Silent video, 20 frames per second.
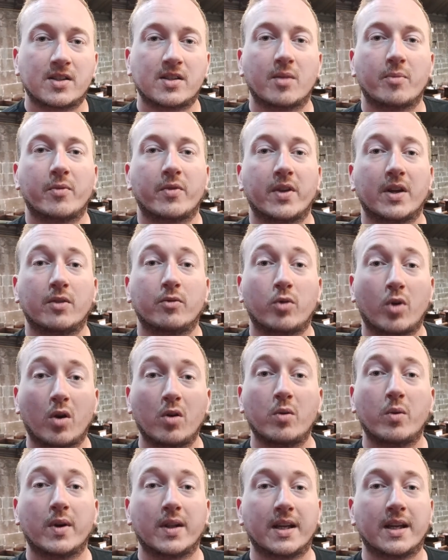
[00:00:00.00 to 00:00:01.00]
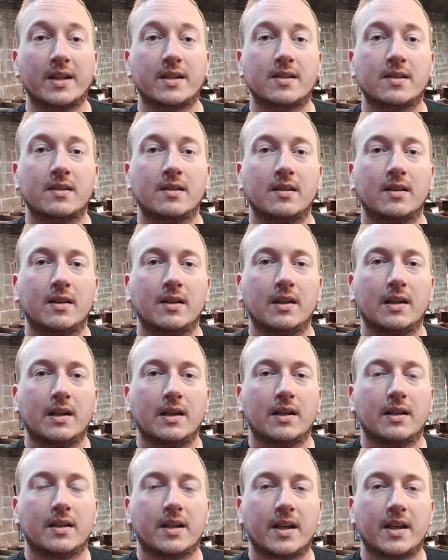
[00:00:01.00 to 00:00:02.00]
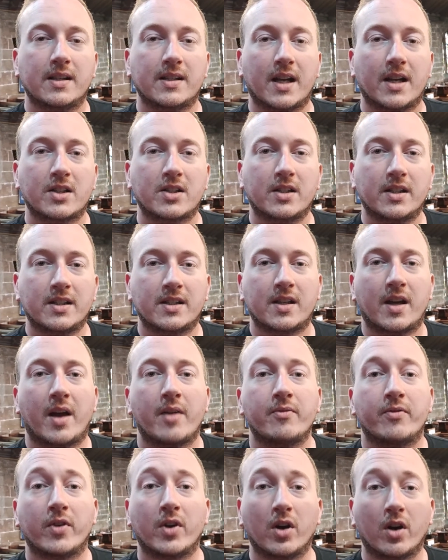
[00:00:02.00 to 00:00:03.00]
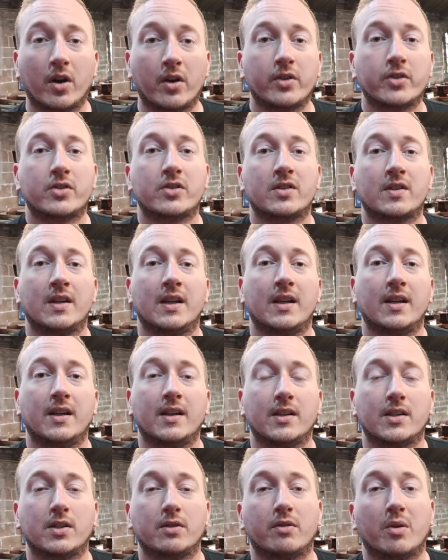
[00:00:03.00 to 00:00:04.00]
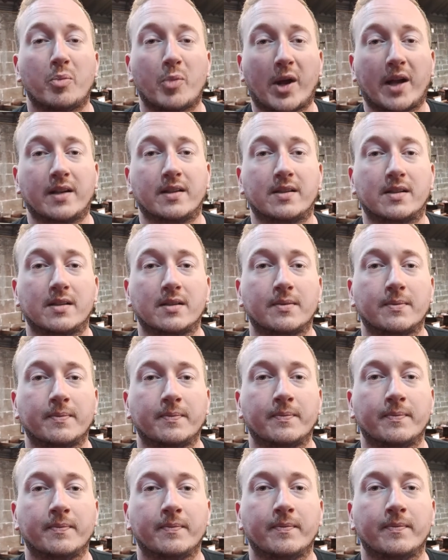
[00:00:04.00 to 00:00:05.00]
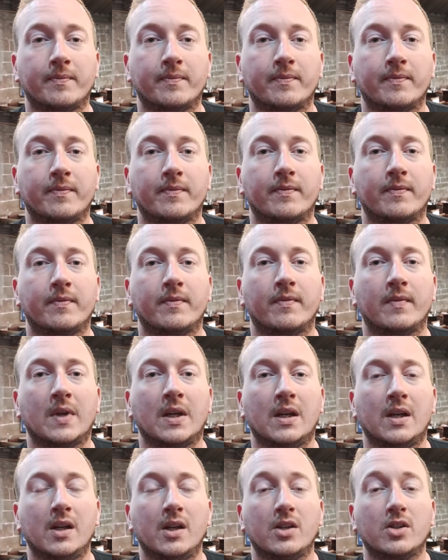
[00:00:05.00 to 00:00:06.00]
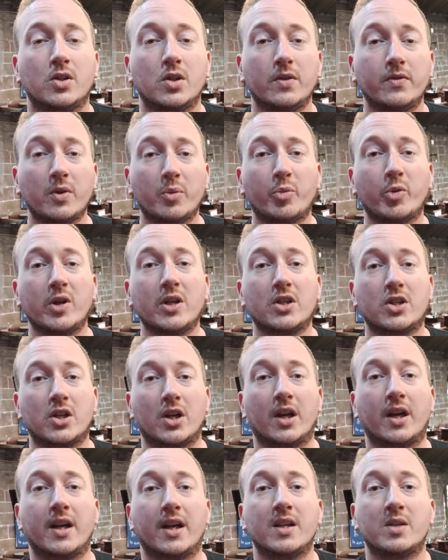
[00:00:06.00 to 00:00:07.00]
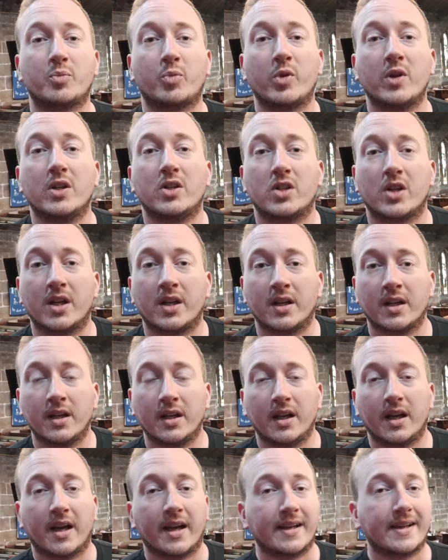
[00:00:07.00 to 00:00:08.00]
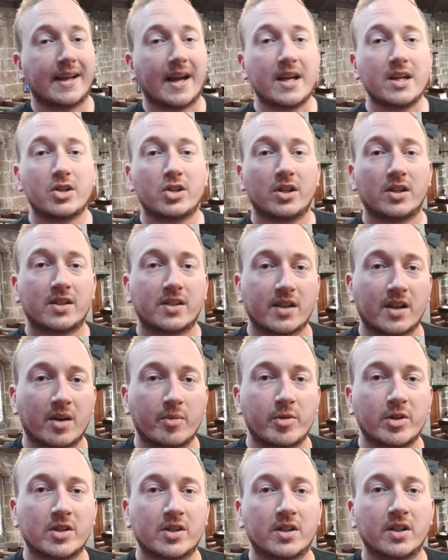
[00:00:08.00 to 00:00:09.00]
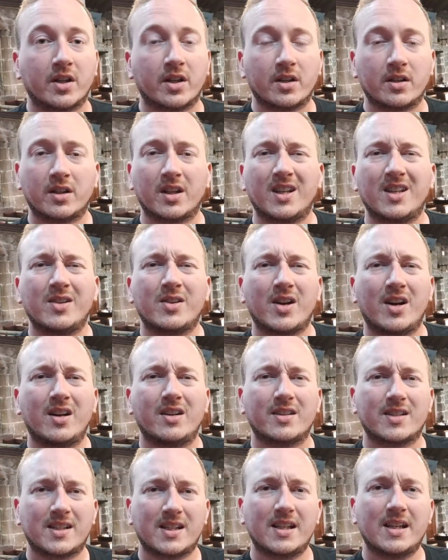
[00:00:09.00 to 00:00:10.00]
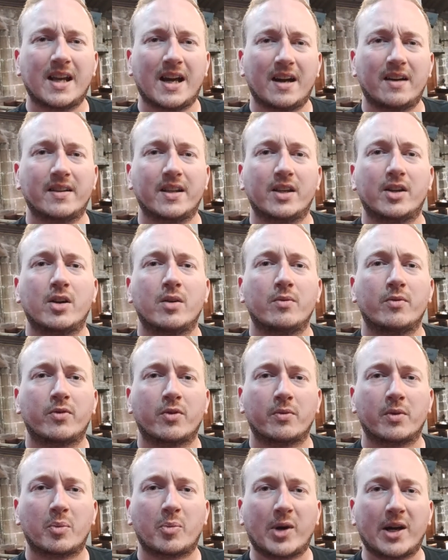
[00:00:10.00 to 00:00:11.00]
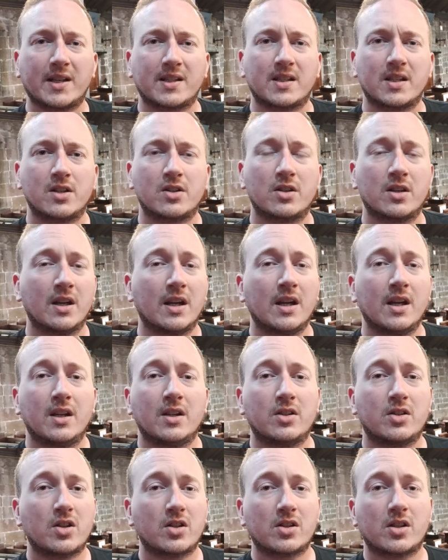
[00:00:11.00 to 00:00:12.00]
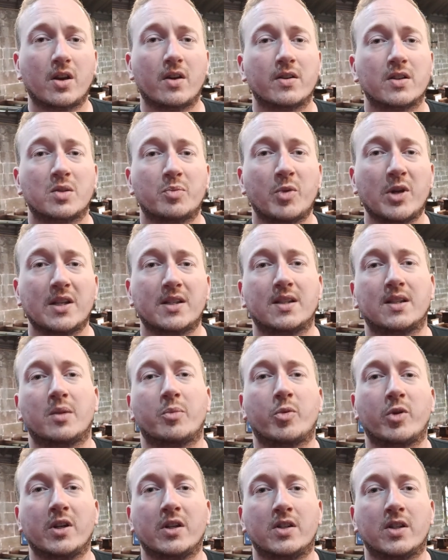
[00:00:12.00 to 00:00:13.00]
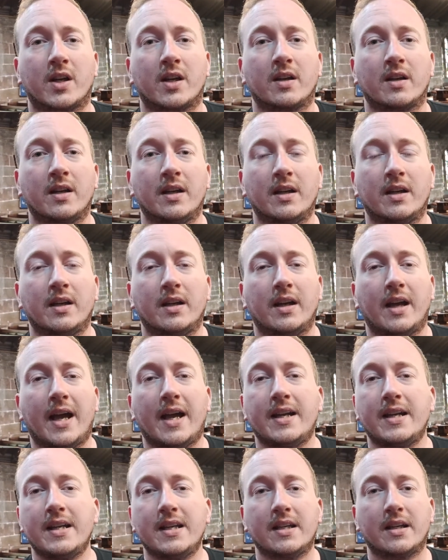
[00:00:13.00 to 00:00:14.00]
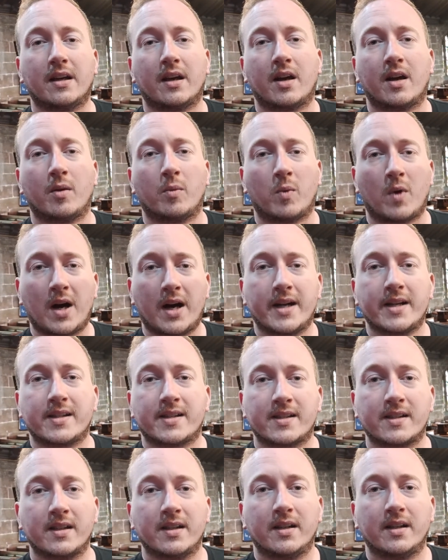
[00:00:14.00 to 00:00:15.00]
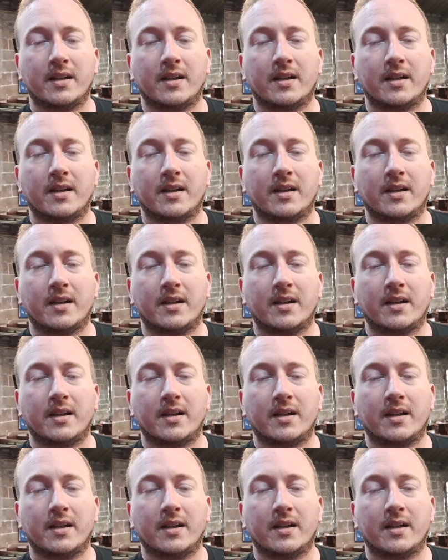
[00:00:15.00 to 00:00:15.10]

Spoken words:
something wrong with it, then it's actually time for us to repent. So if your preacher is preaching engaging sermons that you can't see how they come from the passage, just go and speak to the preacher. Any wise